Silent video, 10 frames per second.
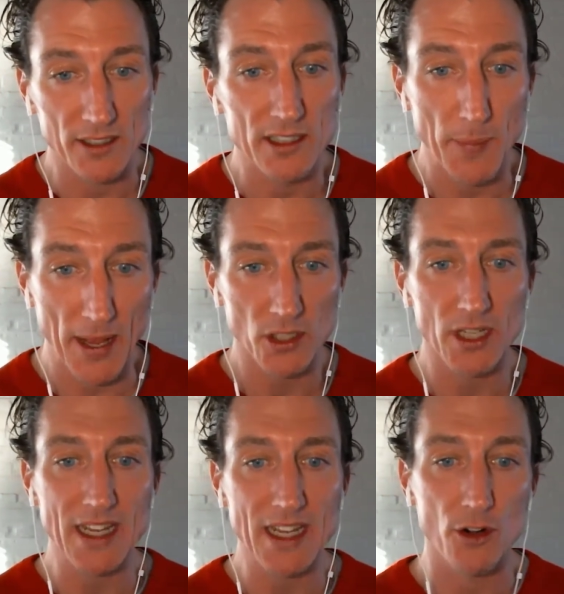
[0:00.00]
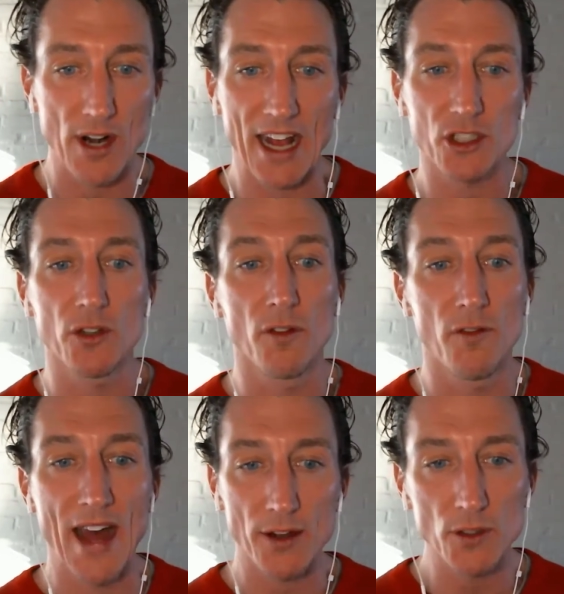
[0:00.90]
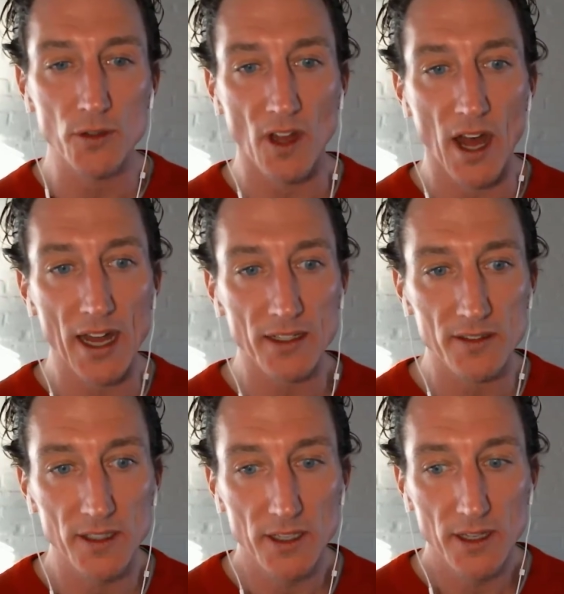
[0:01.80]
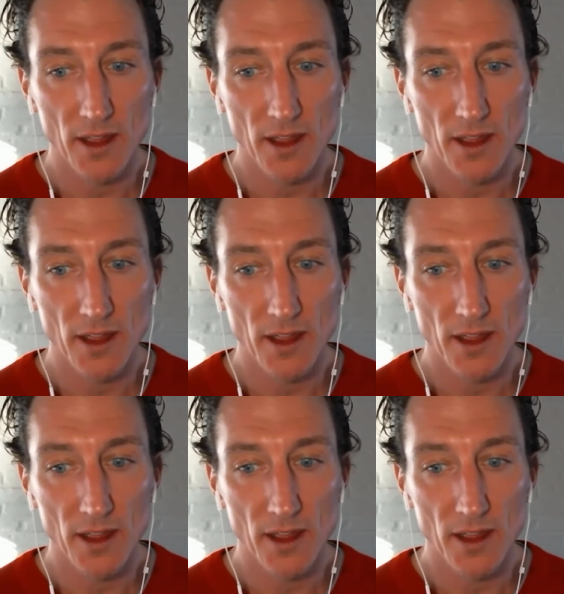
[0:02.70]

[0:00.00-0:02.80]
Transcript: and especially international value stocks.